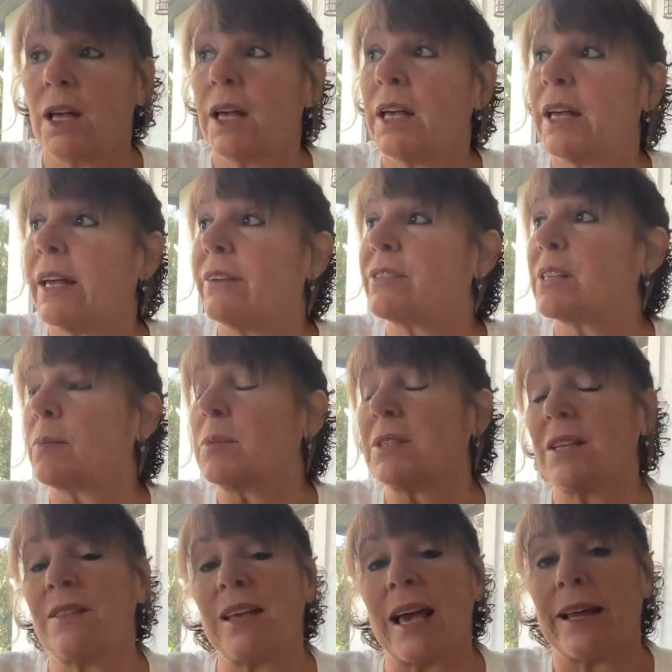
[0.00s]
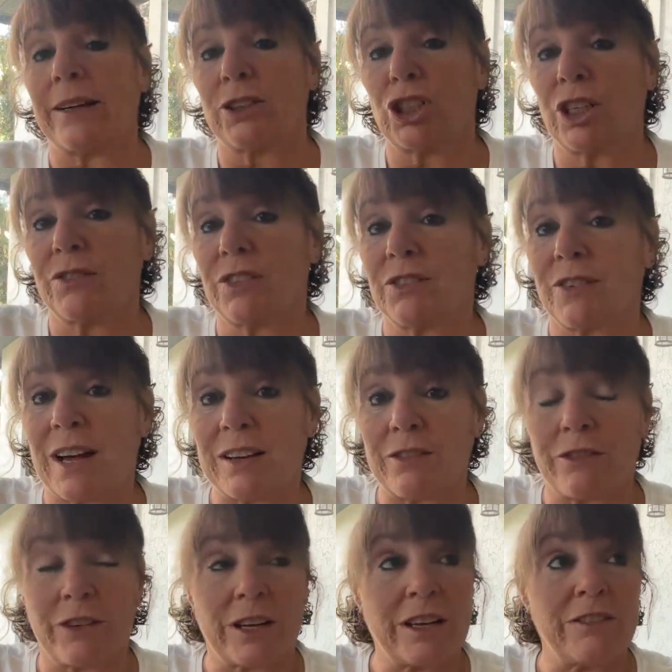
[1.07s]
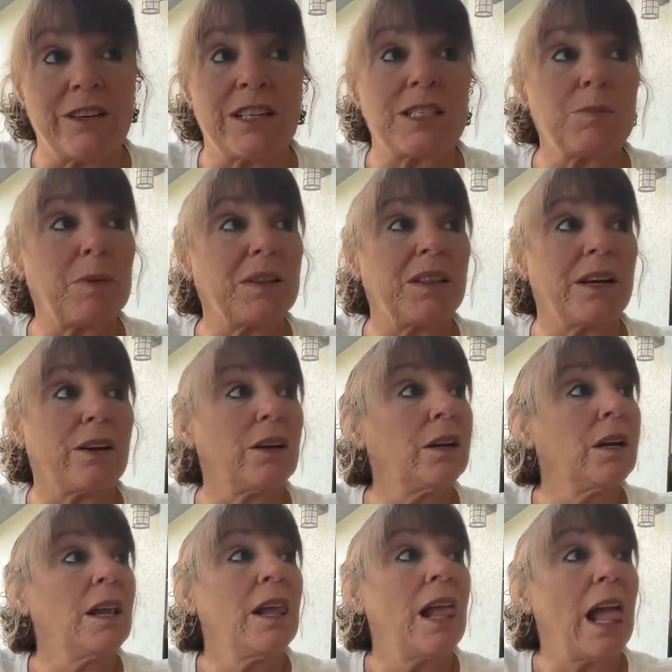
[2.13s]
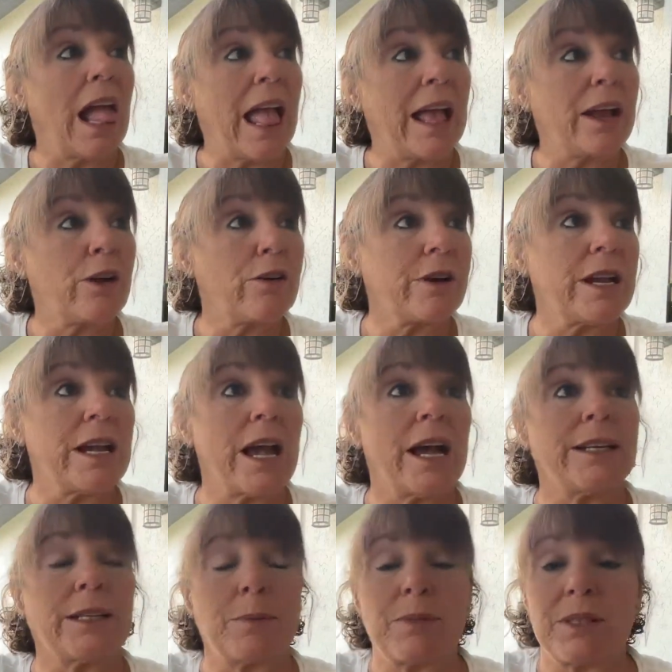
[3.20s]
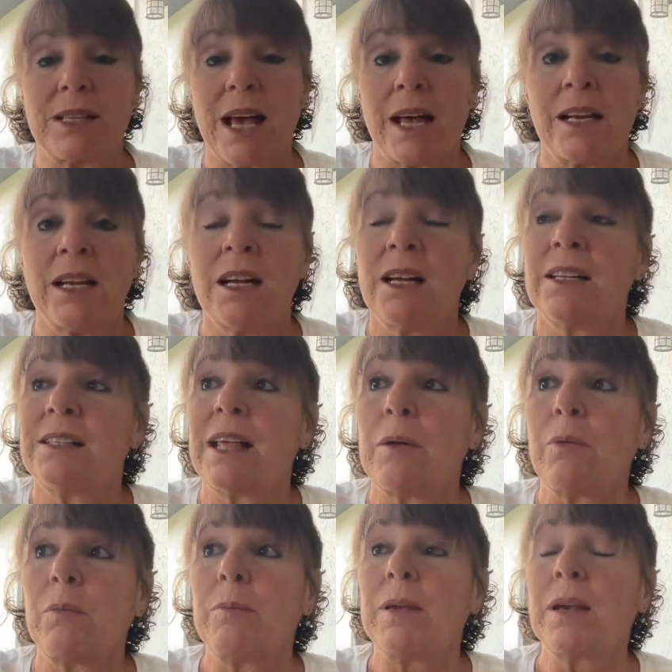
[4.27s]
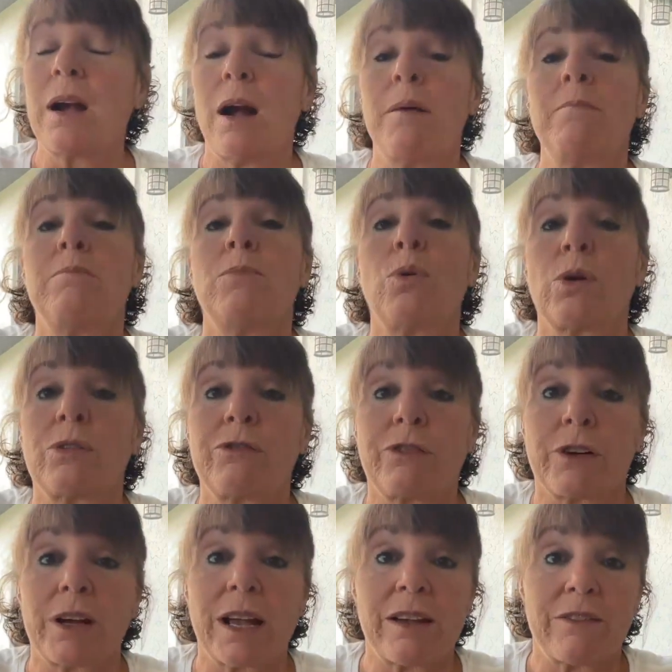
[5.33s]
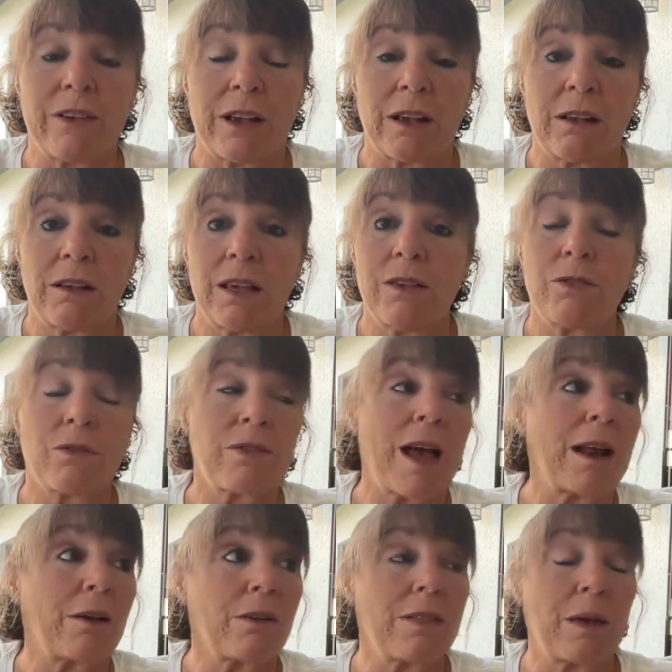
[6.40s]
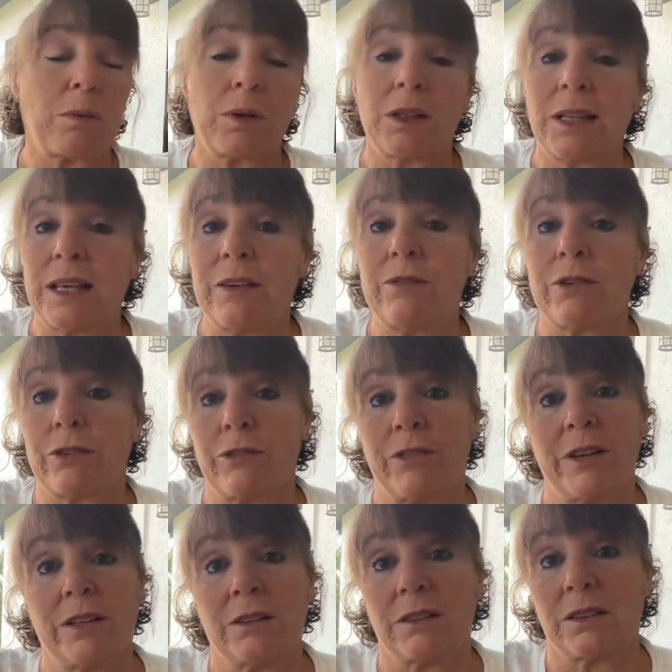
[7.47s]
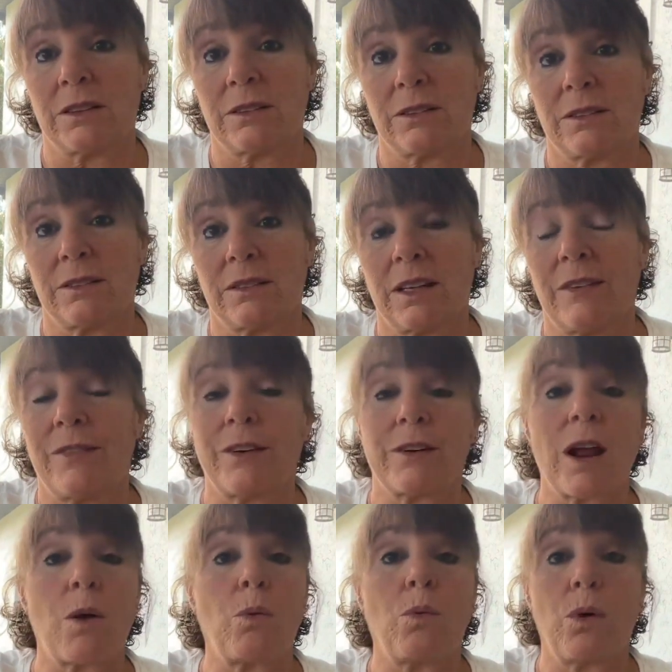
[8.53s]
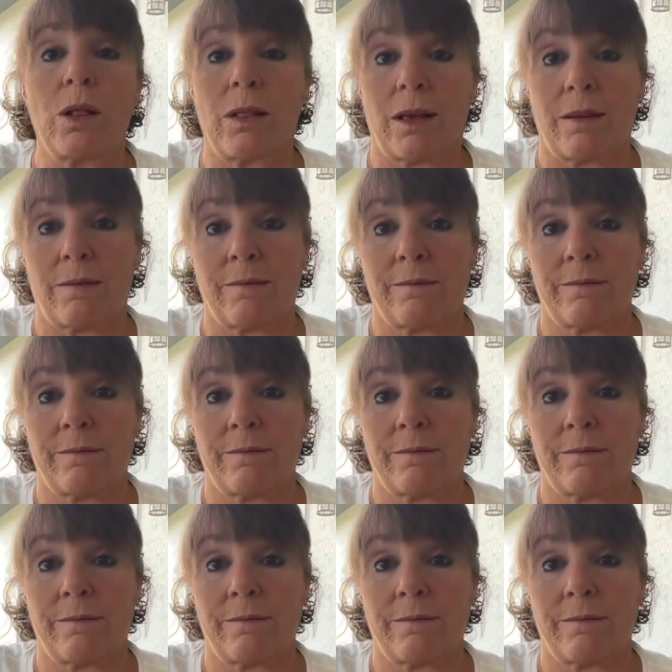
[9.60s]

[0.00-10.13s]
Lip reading: If someone's in the energy of divine forgiveness but they're angry and upset, they will become more forgiving. Either that or they will leave your field if they're not willing.